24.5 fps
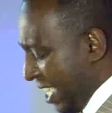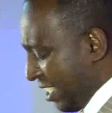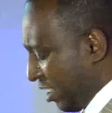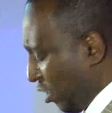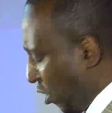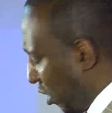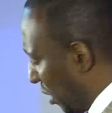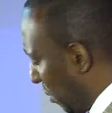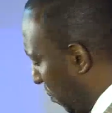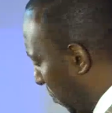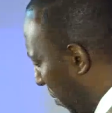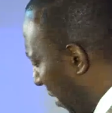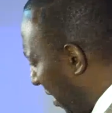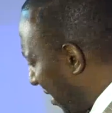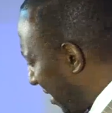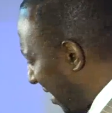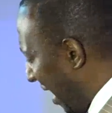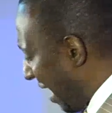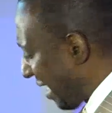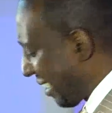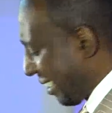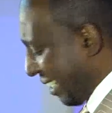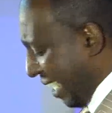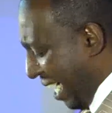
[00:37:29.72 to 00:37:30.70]
us to
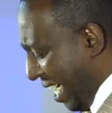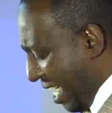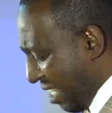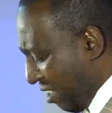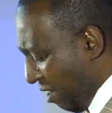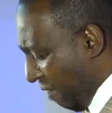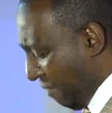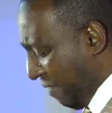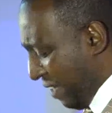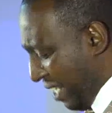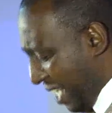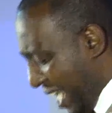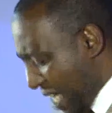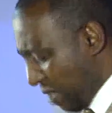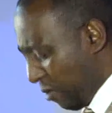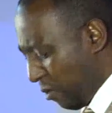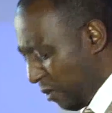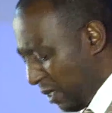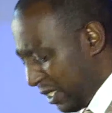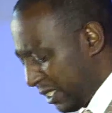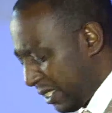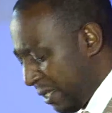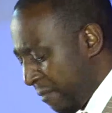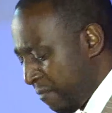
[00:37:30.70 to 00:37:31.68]
speak that kind of a
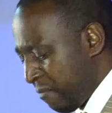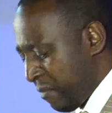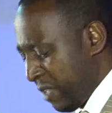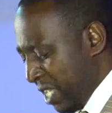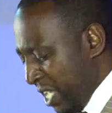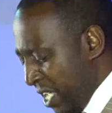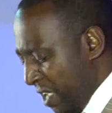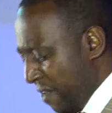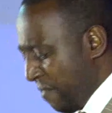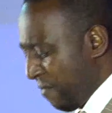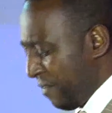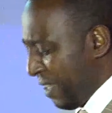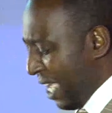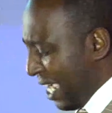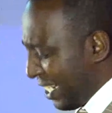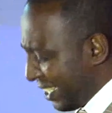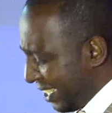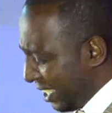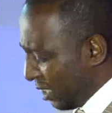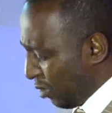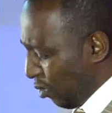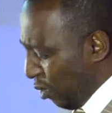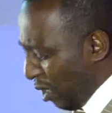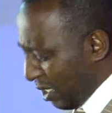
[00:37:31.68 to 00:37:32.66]
language if
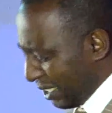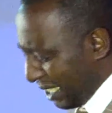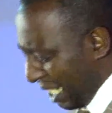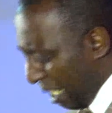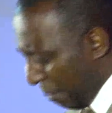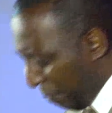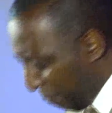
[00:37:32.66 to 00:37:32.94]
that is what